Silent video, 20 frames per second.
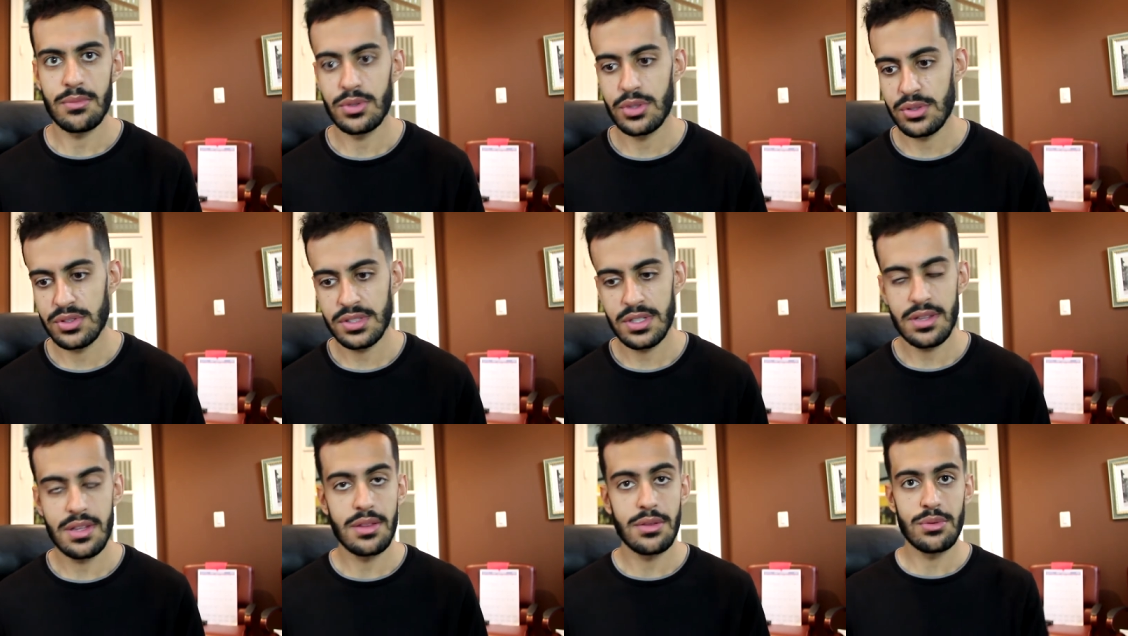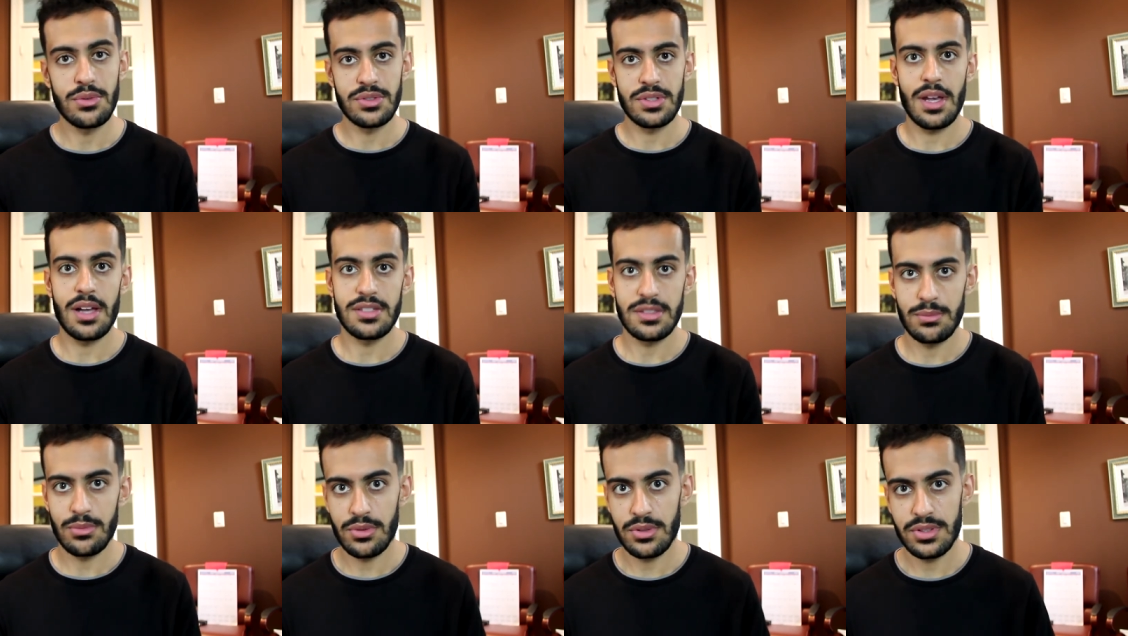When you see the
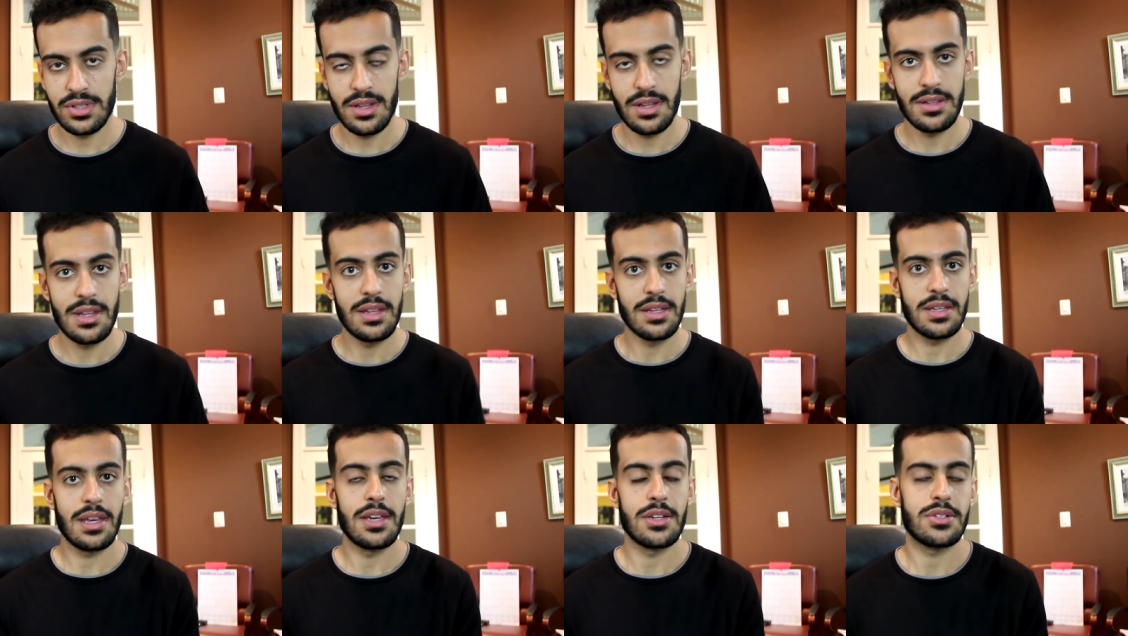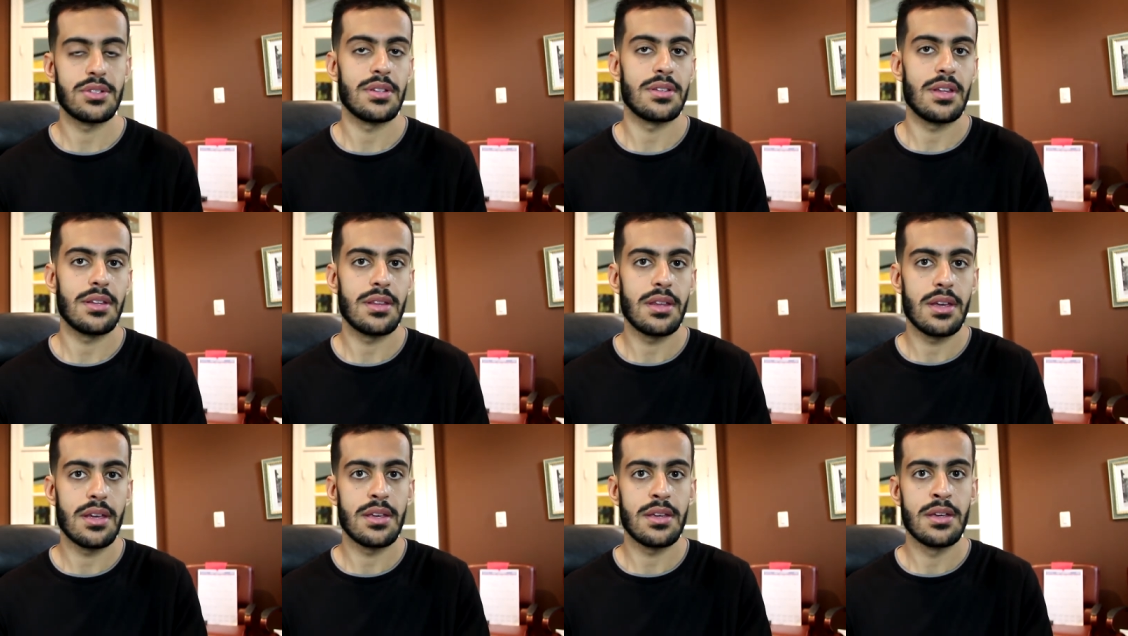enthusiasm, when you see the dedication
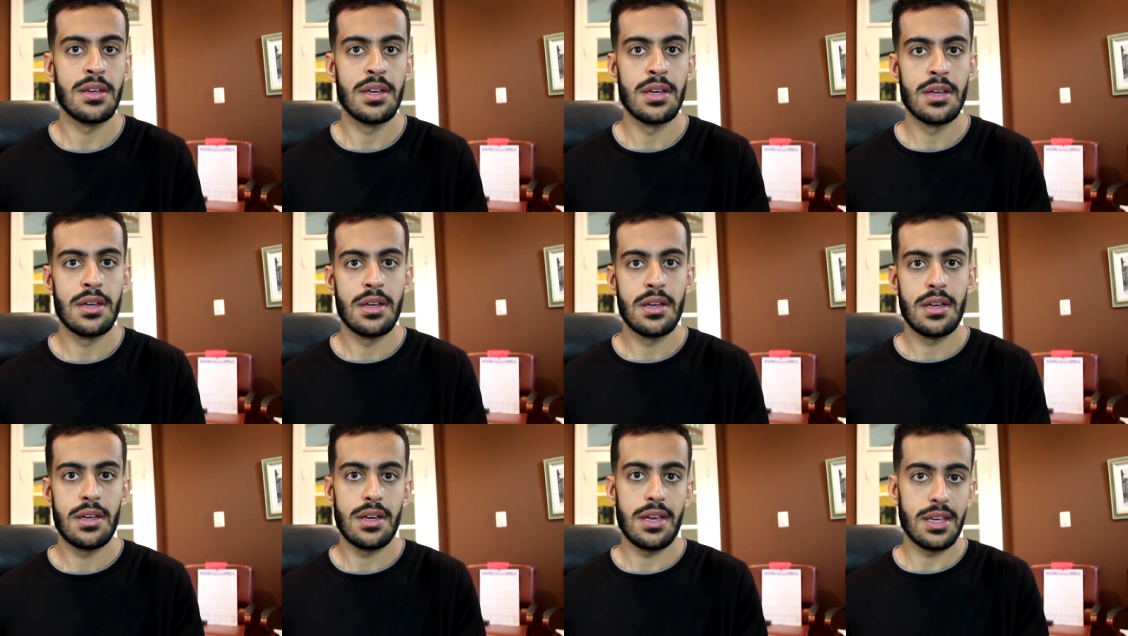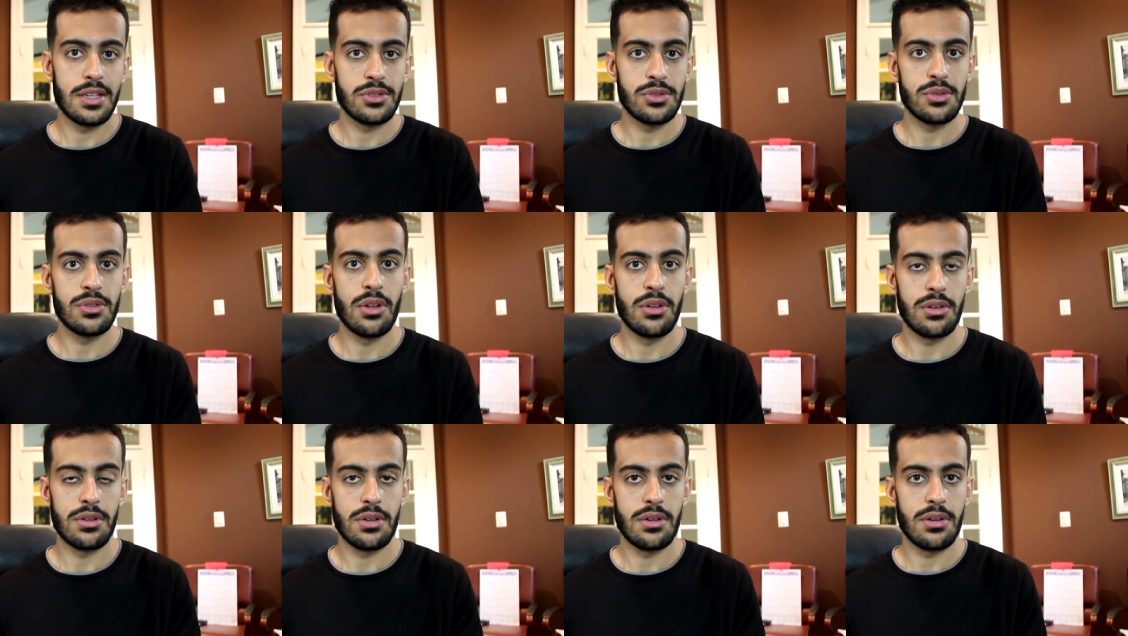that they exude
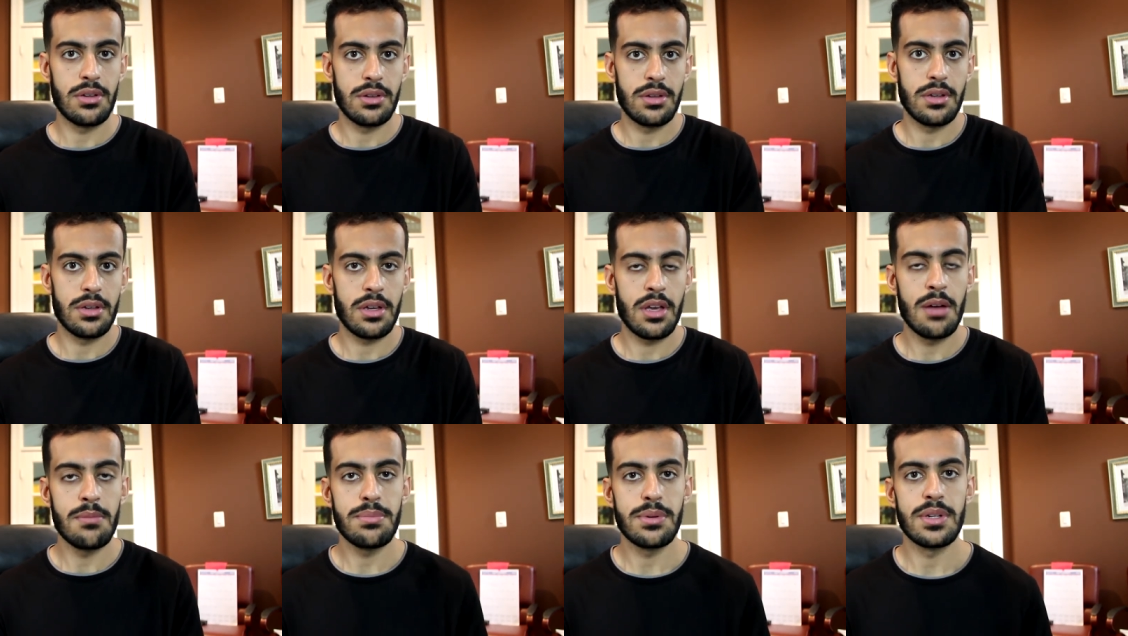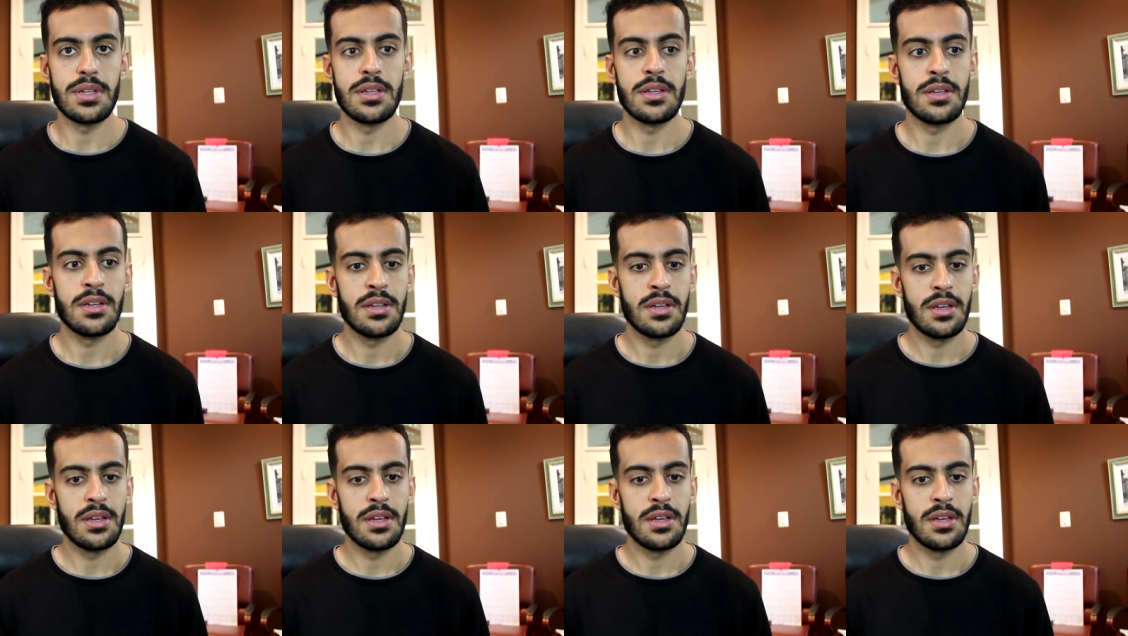on the company,